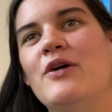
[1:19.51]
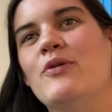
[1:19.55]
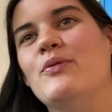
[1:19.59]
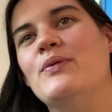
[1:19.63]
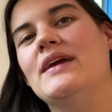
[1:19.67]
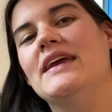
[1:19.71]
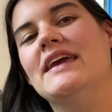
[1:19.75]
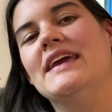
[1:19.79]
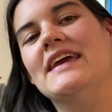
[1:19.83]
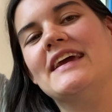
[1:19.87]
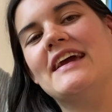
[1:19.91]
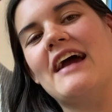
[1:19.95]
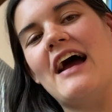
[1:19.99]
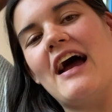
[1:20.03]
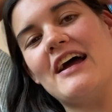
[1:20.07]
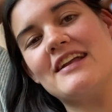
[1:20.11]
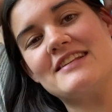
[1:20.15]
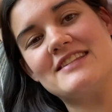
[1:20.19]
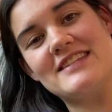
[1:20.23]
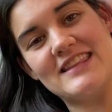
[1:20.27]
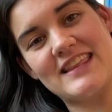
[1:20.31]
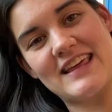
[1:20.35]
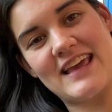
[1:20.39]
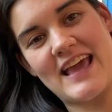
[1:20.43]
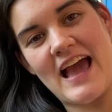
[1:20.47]
We got
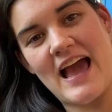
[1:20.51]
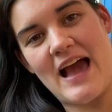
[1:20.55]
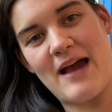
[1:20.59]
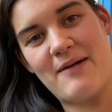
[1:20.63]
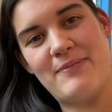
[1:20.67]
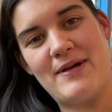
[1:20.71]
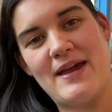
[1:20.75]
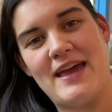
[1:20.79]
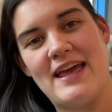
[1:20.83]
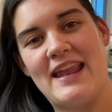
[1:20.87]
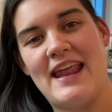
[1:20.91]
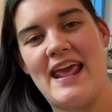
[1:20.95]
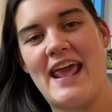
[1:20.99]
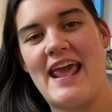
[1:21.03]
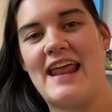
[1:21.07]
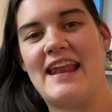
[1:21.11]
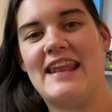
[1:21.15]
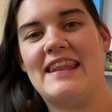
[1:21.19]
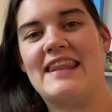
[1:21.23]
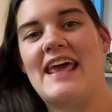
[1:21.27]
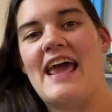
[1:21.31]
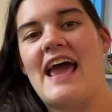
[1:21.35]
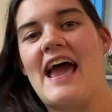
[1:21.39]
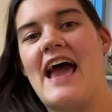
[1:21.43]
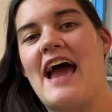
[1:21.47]
to the cabin
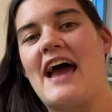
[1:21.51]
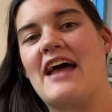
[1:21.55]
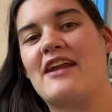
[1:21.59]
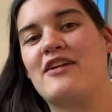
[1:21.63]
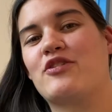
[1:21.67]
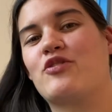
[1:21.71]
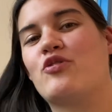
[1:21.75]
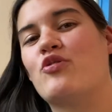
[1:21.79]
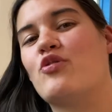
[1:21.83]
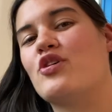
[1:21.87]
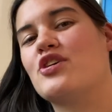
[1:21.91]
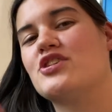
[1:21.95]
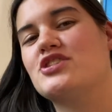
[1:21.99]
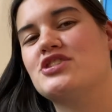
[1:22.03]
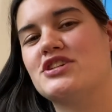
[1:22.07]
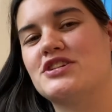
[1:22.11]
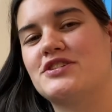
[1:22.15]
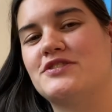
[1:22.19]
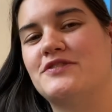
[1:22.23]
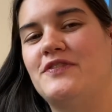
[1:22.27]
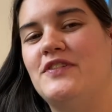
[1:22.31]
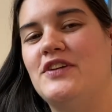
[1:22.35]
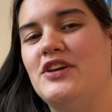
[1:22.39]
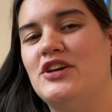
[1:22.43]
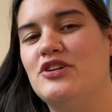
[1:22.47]
and it had
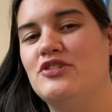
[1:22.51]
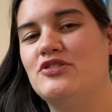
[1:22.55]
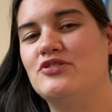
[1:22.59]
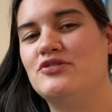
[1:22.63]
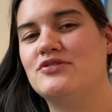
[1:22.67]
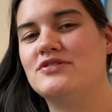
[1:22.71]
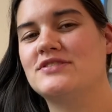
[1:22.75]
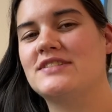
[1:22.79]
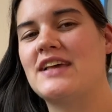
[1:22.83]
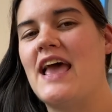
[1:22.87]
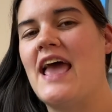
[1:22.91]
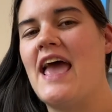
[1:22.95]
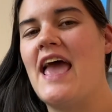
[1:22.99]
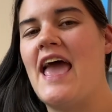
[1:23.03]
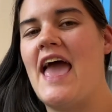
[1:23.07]
gorgeous views